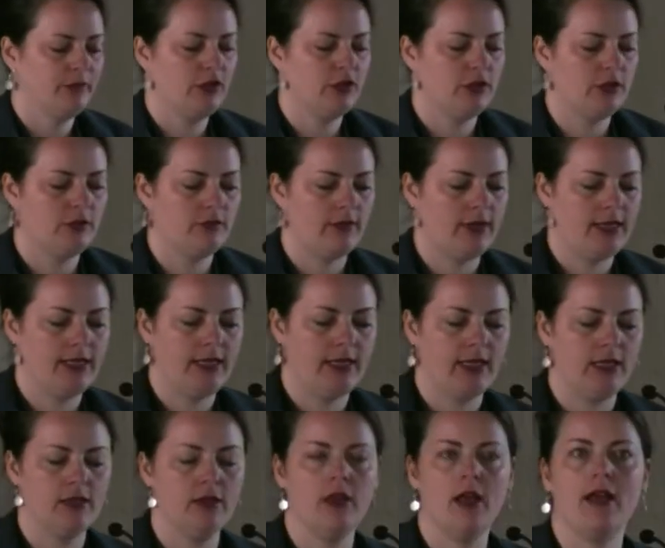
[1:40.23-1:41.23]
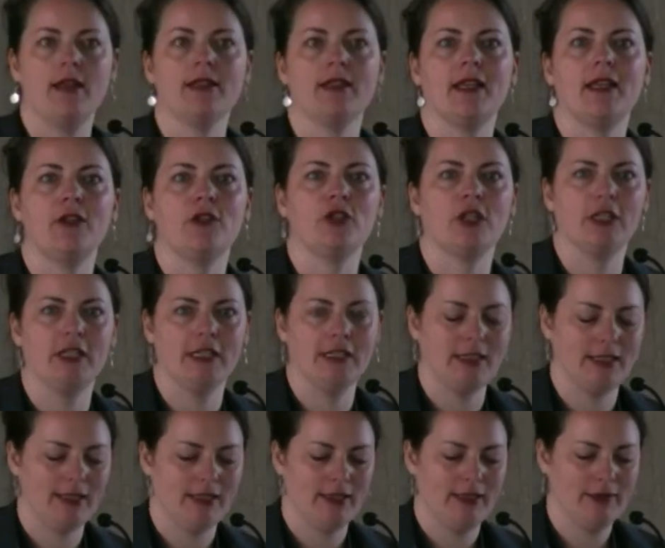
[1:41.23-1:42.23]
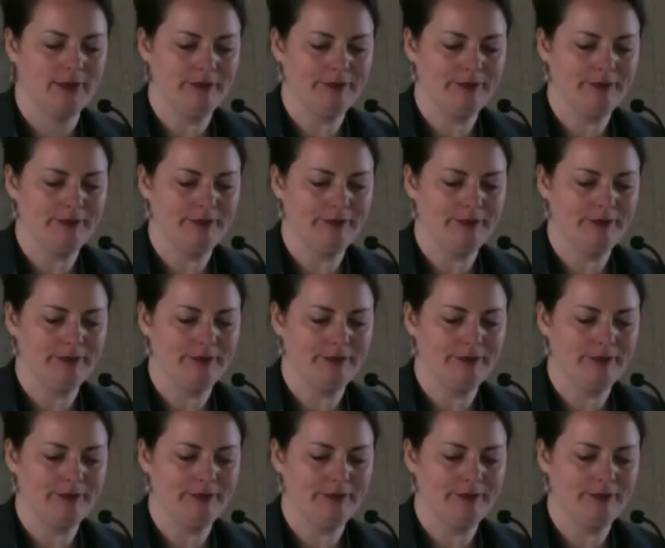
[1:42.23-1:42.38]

She's writing in Los Angeles.